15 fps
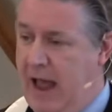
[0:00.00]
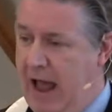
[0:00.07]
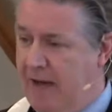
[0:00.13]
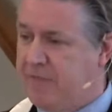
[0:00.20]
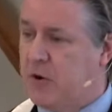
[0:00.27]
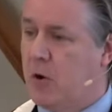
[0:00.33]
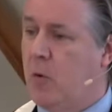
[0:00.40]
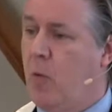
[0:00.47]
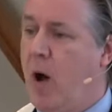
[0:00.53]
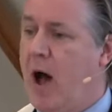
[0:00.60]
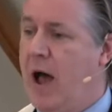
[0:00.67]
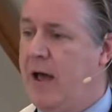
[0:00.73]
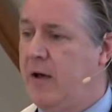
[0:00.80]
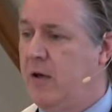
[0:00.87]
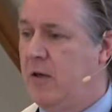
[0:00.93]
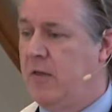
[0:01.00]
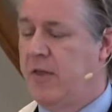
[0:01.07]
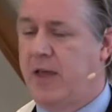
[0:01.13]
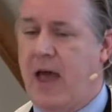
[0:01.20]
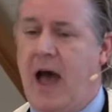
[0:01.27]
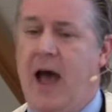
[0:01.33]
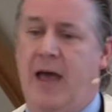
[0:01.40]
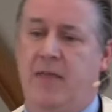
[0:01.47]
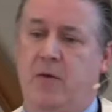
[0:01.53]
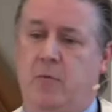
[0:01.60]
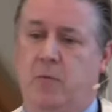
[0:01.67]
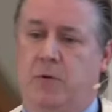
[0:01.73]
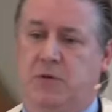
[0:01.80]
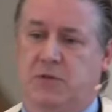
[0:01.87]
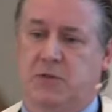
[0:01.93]
after a while, the guy that
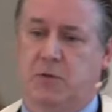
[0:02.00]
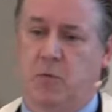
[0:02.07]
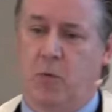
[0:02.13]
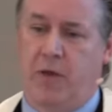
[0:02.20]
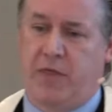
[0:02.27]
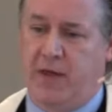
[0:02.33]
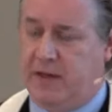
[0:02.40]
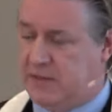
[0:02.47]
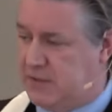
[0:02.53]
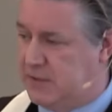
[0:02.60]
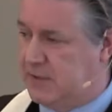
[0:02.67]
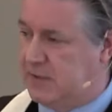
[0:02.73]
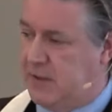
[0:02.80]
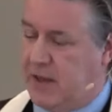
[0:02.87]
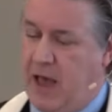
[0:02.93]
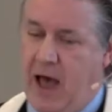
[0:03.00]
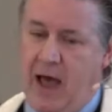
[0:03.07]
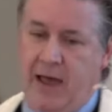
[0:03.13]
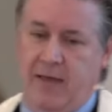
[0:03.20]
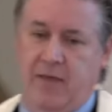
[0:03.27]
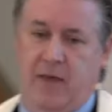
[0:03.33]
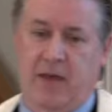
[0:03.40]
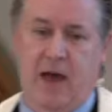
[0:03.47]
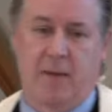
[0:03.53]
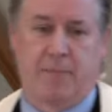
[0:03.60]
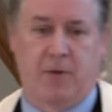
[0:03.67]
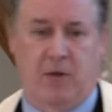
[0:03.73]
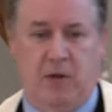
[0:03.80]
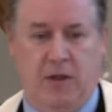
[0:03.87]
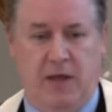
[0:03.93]
was with us, the guy and the
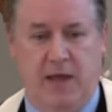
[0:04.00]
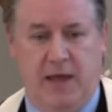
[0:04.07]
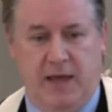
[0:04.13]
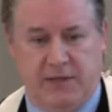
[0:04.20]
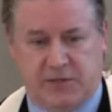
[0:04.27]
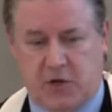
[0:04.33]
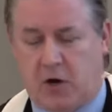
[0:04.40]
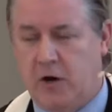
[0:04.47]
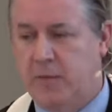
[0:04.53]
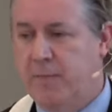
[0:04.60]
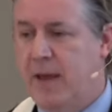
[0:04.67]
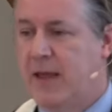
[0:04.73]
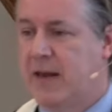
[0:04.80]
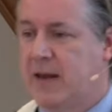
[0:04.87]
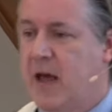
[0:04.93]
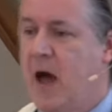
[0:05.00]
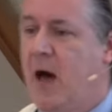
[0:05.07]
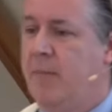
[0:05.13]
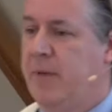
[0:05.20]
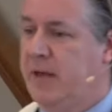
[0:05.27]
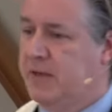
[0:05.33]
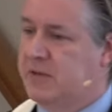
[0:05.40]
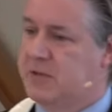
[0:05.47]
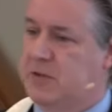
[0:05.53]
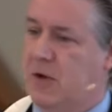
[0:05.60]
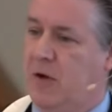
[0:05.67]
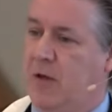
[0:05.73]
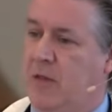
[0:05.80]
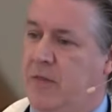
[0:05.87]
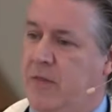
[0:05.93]
couple, he started making comments
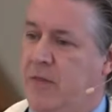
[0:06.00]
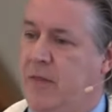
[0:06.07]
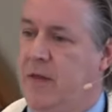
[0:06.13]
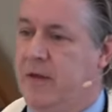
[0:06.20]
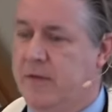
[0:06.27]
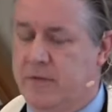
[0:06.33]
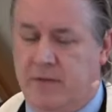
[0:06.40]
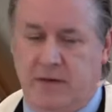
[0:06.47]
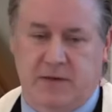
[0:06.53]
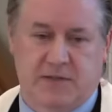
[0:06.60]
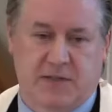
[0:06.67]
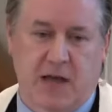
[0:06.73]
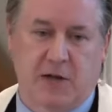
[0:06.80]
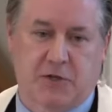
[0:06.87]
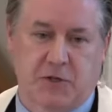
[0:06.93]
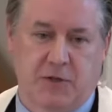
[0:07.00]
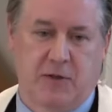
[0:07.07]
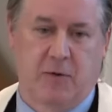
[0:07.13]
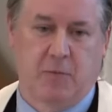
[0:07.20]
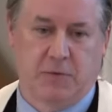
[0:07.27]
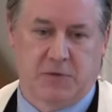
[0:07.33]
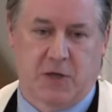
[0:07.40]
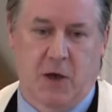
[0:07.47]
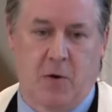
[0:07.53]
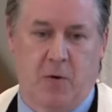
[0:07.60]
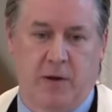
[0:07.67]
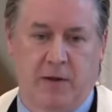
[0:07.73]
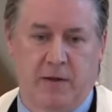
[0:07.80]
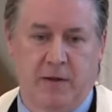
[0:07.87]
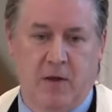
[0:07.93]
on the discussion that was
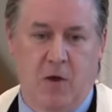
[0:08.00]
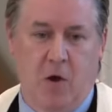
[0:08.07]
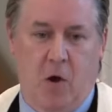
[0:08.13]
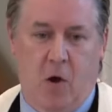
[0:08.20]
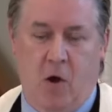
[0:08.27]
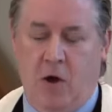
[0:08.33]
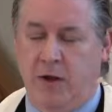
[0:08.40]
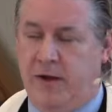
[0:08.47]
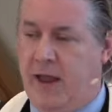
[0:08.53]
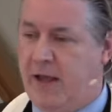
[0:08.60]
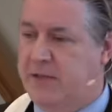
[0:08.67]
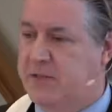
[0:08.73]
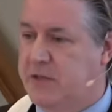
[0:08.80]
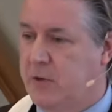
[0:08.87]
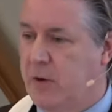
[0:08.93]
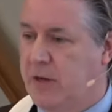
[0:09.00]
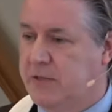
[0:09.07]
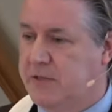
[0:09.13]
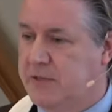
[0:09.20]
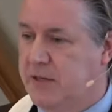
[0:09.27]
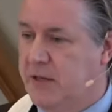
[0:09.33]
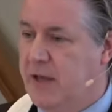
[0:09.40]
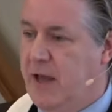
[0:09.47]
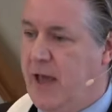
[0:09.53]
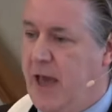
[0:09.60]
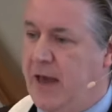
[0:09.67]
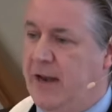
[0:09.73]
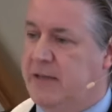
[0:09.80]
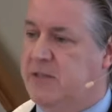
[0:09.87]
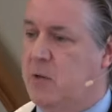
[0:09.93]
going on next to us.
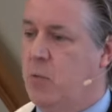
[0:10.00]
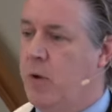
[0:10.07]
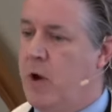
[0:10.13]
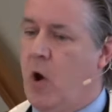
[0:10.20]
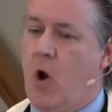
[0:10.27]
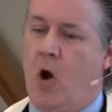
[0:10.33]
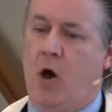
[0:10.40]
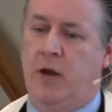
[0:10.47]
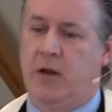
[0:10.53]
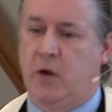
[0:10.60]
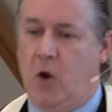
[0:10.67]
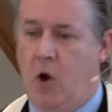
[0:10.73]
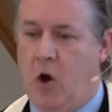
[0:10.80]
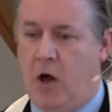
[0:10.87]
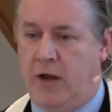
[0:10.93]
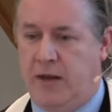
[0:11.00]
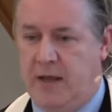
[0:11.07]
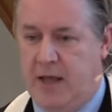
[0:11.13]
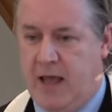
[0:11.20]
And as it went on and on,